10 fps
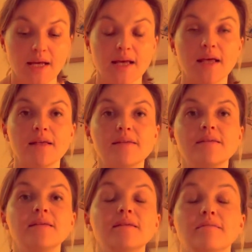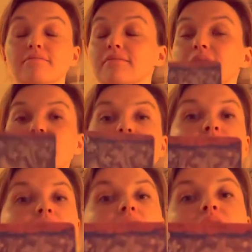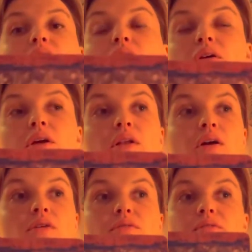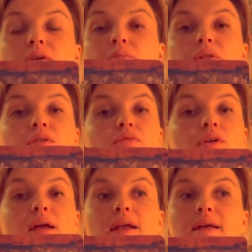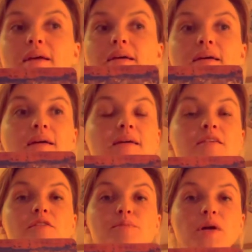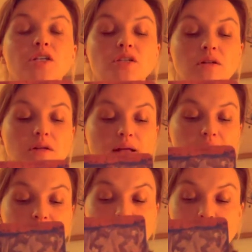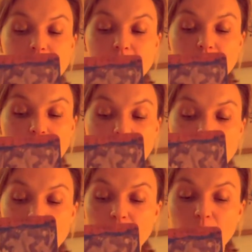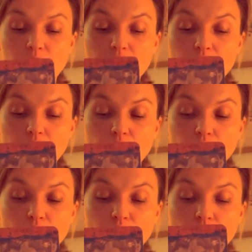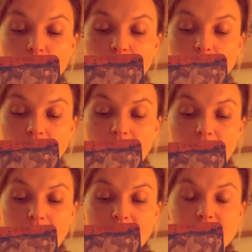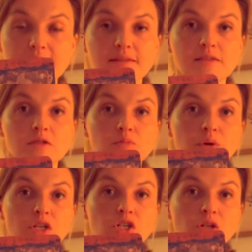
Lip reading: is gifting you, something really special. It's someone who has these special